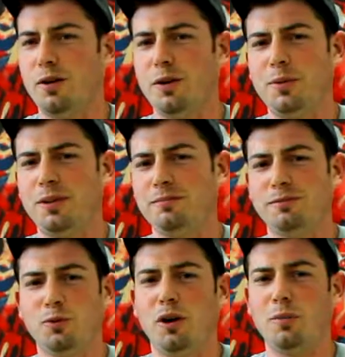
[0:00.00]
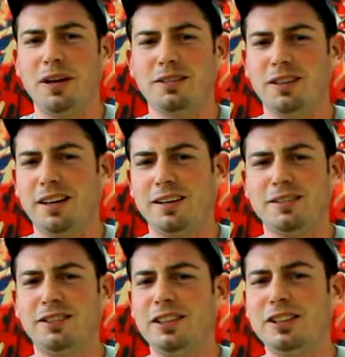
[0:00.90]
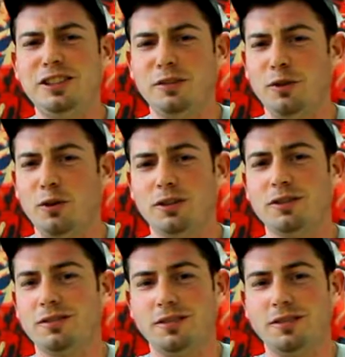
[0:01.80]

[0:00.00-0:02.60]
I mean, DeWalt makes like a 60 volt.